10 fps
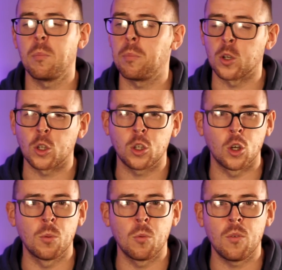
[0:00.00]
but a
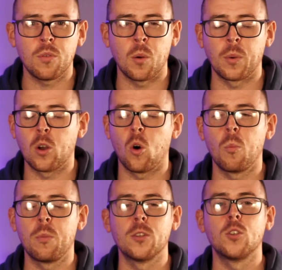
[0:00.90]
good month, and we
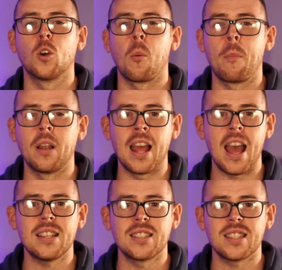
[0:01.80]
hope that you are
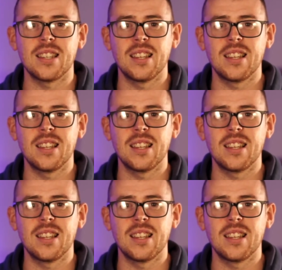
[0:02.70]
blessed